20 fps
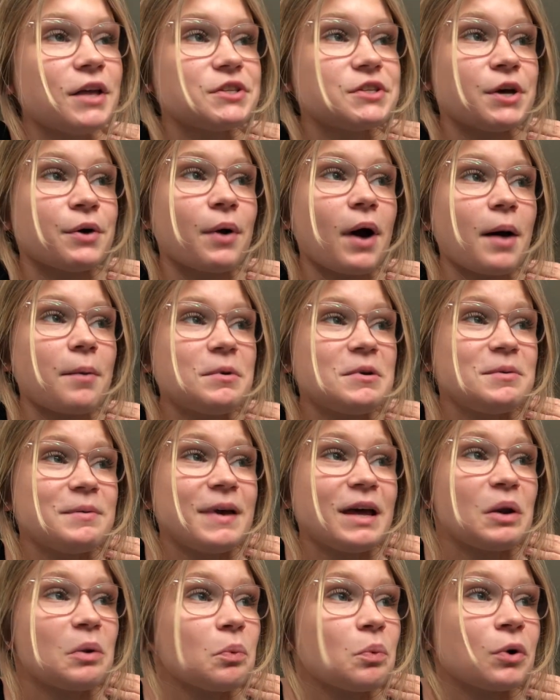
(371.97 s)
So I'm going to be
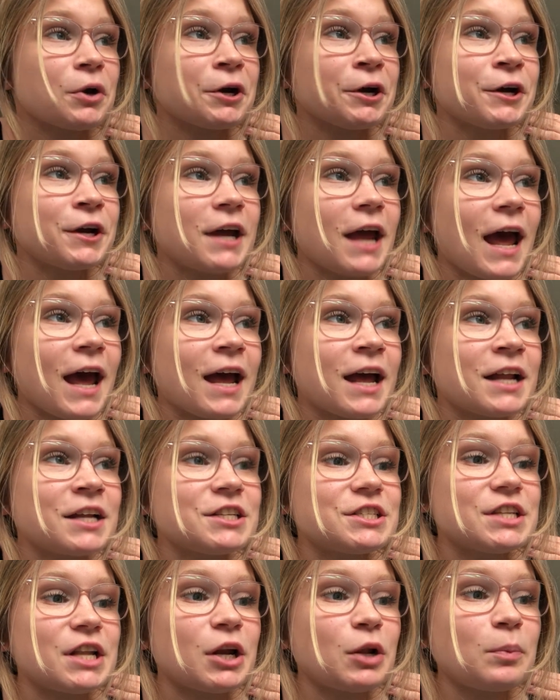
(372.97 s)
out of work,
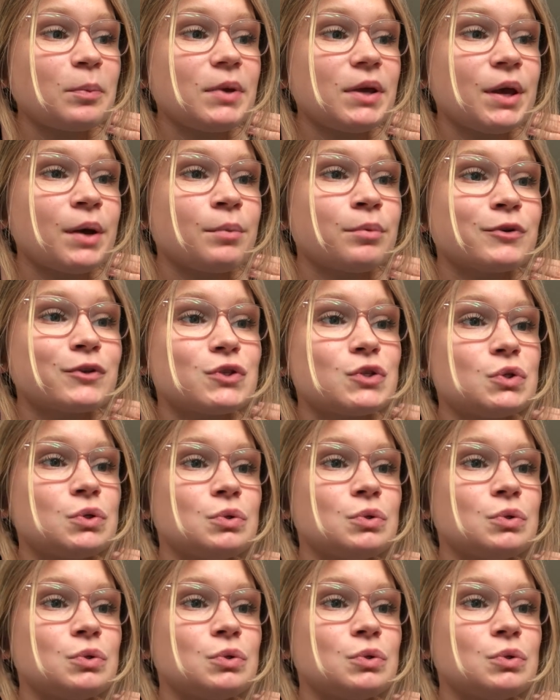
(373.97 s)
and then I'll be able